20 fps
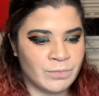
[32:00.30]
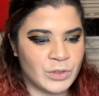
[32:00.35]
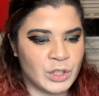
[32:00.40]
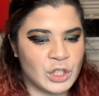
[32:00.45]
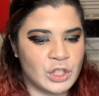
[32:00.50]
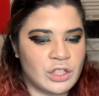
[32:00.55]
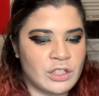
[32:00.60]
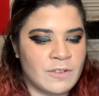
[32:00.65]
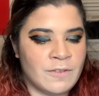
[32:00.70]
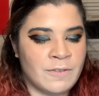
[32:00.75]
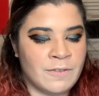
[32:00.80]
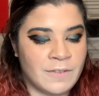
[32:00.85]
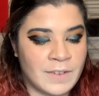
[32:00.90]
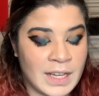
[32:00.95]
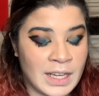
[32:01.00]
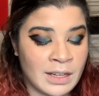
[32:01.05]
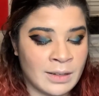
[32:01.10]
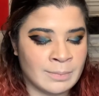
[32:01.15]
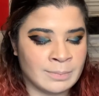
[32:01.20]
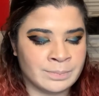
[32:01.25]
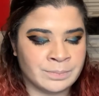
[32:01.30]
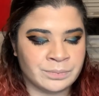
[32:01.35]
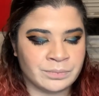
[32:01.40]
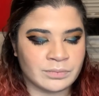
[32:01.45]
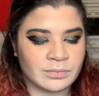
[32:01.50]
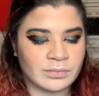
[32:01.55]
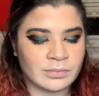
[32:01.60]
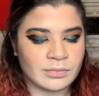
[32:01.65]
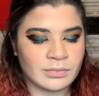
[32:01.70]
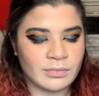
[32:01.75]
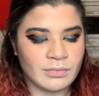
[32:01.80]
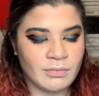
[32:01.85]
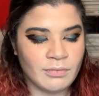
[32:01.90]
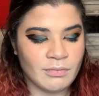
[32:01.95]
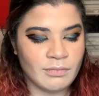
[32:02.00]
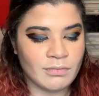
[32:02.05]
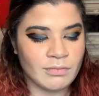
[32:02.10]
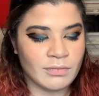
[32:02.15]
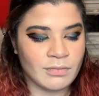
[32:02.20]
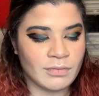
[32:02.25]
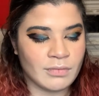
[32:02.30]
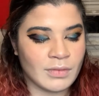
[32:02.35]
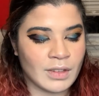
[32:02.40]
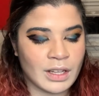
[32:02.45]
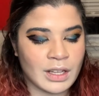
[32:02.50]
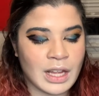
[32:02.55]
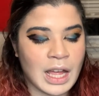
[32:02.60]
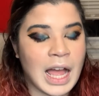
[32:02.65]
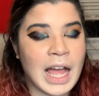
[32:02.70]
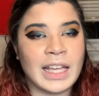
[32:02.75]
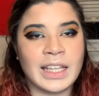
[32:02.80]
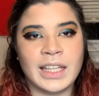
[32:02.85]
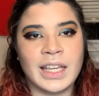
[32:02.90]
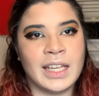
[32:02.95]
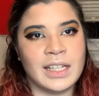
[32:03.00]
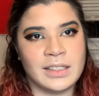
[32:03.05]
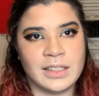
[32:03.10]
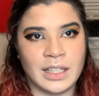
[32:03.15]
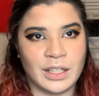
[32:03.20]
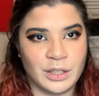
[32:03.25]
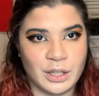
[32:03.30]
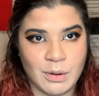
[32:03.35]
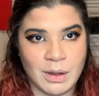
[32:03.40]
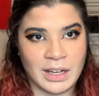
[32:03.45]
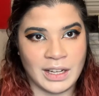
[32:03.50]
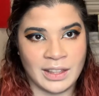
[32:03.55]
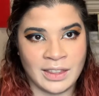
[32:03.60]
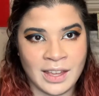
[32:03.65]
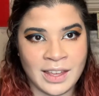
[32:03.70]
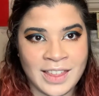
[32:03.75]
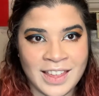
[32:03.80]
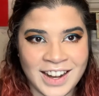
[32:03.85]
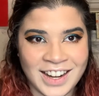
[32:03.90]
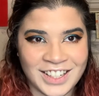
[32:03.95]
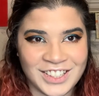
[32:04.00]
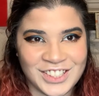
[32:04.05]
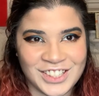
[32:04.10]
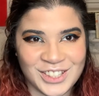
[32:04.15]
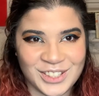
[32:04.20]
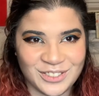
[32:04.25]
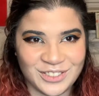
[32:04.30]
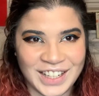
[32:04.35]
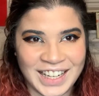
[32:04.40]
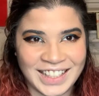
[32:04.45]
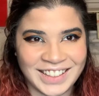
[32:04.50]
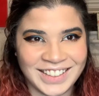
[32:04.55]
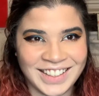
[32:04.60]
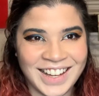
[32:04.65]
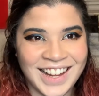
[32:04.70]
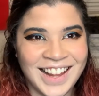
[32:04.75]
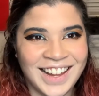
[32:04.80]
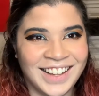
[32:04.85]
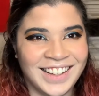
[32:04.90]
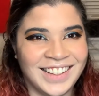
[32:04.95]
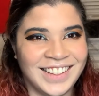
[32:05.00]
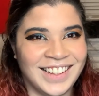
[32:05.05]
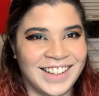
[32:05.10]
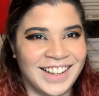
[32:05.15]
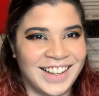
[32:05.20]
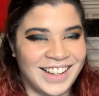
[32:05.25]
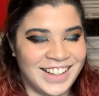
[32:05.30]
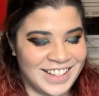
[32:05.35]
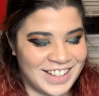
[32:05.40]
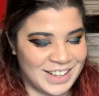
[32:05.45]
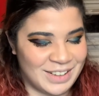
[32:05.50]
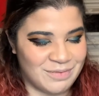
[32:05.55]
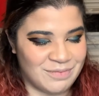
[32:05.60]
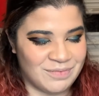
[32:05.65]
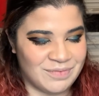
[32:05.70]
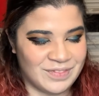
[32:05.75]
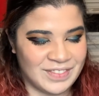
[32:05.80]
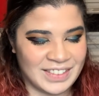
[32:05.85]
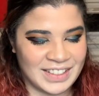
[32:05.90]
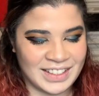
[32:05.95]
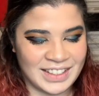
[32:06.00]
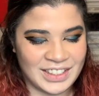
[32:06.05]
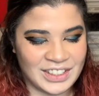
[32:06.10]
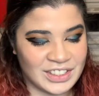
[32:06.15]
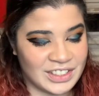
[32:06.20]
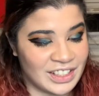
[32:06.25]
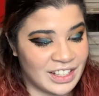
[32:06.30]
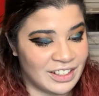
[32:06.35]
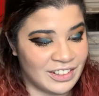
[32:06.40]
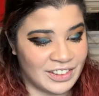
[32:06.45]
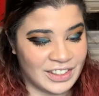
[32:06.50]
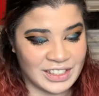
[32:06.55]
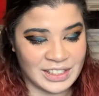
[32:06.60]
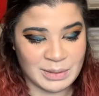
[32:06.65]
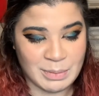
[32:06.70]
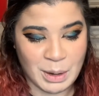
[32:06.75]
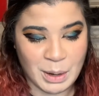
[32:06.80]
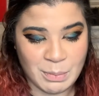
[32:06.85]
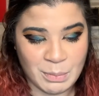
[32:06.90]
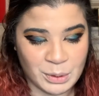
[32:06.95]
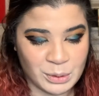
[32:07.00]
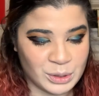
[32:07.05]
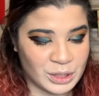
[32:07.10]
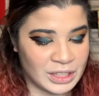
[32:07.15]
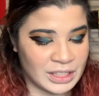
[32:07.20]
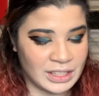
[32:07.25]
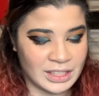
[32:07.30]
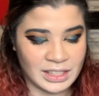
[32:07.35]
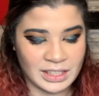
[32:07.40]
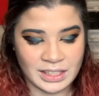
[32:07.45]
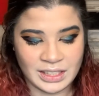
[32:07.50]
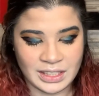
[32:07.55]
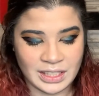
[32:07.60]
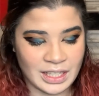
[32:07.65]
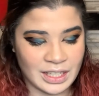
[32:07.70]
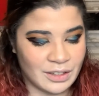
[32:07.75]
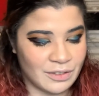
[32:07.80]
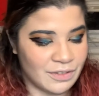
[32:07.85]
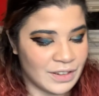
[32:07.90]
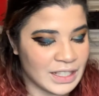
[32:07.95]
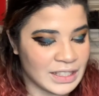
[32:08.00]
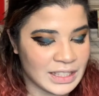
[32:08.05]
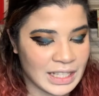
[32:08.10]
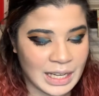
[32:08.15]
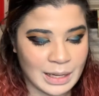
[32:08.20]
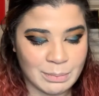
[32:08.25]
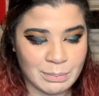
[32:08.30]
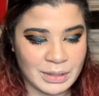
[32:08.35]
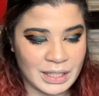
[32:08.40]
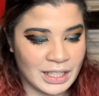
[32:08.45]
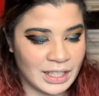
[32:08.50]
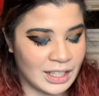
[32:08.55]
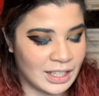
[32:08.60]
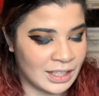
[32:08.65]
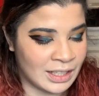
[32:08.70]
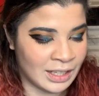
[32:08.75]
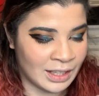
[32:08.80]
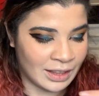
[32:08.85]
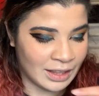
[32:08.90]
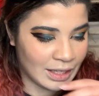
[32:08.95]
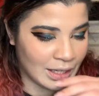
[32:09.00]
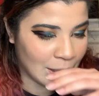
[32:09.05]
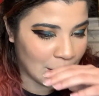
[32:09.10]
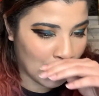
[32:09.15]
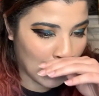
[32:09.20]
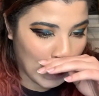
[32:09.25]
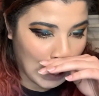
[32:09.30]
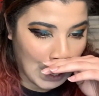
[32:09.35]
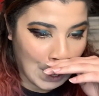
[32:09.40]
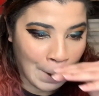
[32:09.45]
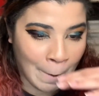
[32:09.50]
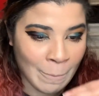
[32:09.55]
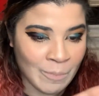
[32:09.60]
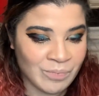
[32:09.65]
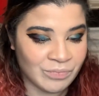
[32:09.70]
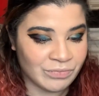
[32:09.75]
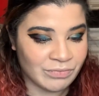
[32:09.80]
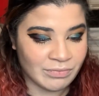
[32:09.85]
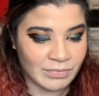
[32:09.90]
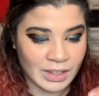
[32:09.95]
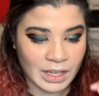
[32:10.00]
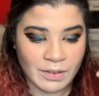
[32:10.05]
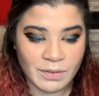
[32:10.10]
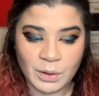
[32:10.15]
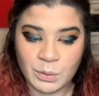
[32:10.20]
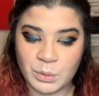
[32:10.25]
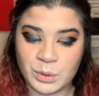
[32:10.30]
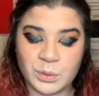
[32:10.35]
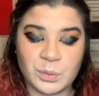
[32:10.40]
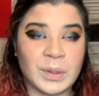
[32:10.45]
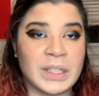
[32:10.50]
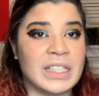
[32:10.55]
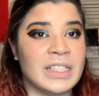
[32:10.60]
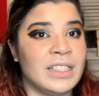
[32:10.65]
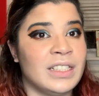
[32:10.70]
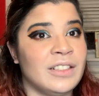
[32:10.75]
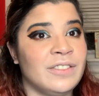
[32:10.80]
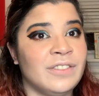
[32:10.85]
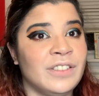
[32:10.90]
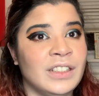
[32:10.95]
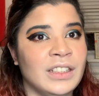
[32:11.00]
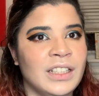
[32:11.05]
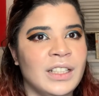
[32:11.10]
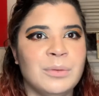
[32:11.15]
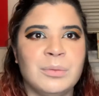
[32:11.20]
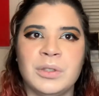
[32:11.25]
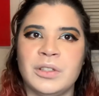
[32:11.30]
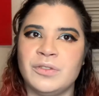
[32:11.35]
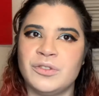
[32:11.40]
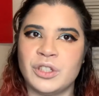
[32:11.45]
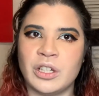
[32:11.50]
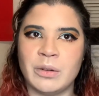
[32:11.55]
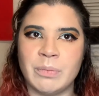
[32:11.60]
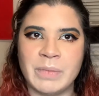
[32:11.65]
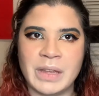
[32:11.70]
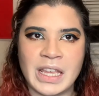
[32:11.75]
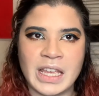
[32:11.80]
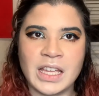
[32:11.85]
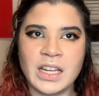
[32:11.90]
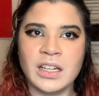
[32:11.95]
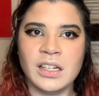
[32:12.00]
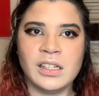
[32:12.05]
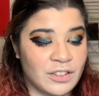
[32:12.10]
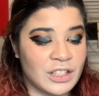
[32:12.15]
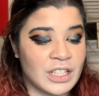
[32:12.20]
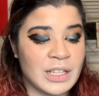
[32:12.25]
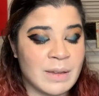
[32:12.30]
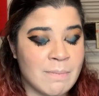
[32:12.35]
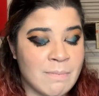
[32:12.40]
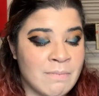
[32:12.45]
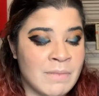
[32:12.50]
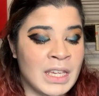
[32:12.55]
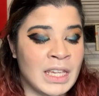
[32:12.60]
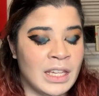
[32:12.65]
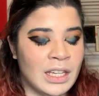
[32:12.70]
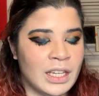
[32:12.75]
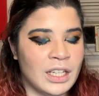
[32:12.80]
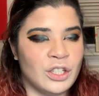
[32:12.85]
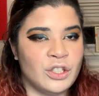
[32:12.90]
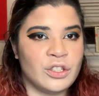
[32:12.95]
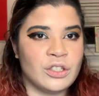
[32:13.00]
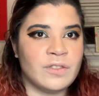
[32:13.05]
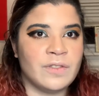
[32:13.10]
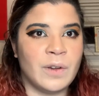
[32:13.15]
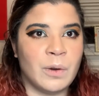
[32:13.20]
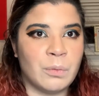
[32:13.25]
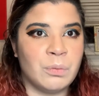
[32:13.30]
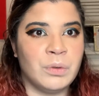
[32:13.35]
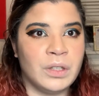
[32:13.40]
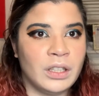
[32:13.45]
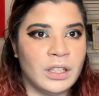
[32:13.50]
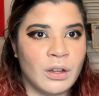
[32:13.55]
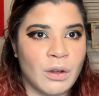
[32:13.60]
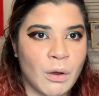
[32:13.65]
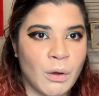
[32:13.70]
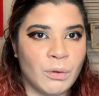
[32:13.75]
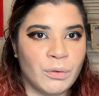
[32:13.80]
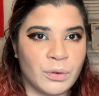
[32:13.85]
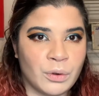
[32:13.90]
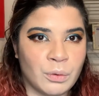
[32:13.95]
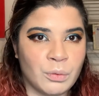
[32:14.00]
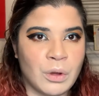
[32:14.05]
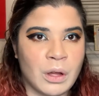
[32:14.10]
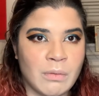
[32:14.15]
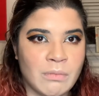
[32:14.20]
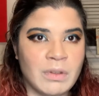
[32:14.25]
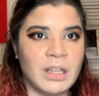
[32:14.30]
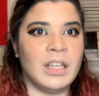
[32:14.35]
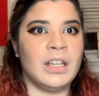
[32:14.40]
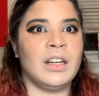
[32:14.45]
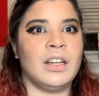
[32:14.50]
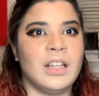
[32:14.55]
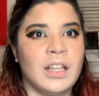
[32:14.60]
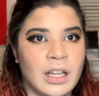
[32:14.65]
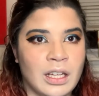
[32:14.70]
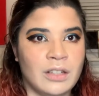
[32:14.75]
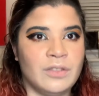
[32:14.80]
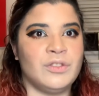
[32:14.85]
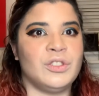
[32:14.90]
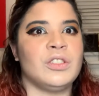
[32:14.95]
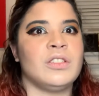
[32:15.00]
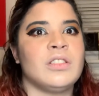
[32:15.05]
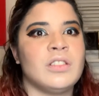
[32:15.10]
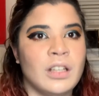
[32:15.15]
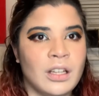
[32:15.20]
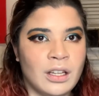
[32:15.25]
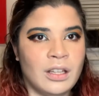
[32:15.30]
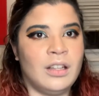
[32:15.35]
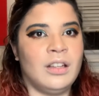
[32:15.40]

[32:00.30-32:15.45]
just to fit, I can't tell you anything that I just read. There's a lot of things about emotions and events happening, and I think if it was written differently, it would have drawn me in. To me, it just felt really overwhelming, and it kind of just,